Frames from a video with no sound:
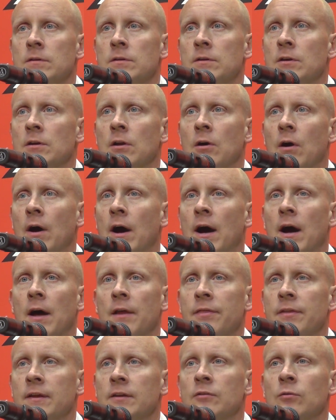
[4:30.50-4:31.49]
You know,
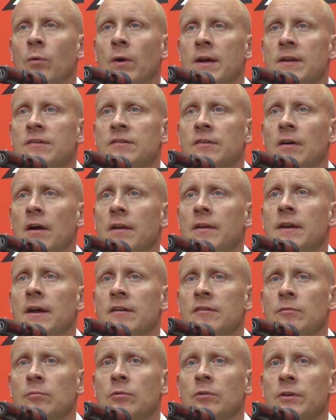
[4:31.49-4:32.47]
I think Dwayne Sutton
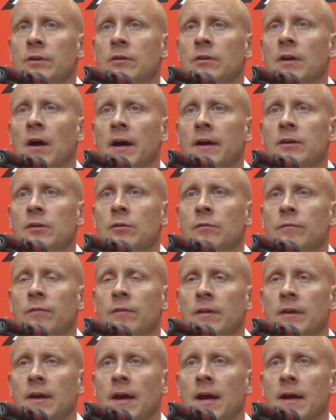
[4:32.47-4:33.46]
has a really good IQ
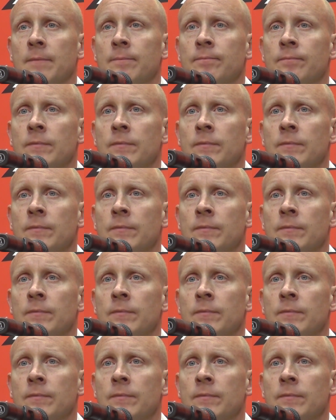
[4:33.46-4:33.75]
for the game.